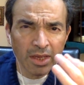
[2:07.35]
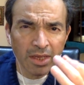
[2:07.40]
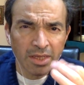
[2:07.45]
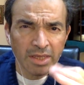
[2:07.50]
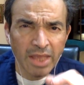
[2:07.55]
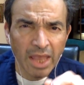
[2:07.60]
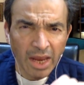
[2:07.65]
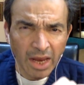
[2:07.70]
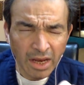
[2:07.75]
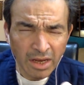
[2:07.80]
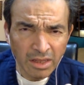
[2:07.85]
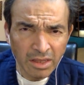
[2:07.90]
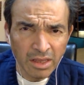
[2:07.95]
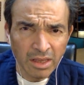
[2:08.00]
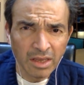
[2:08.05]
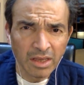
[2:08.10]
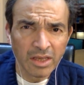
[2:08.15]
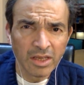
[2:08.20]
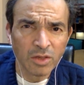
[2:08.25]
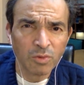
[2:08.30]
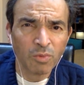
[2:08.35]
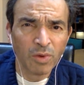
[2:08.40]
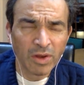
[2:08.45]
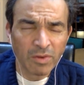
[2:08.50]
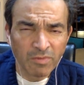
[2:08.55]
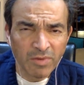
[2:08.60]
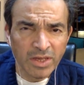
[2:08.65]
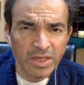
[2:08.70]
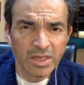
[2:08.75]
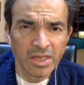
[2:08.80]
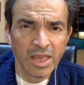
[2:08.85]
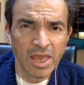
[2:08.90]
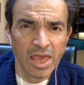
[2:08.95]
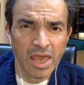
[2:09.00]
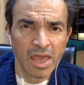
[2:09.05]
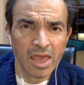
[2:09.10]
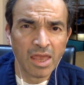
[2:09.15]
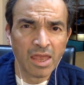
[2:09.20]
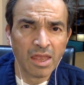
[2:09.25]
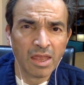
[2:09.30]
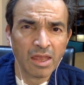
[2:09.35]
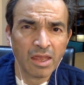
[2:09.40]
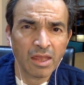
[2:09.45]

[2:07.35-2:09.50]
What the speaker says: Second thing is when we say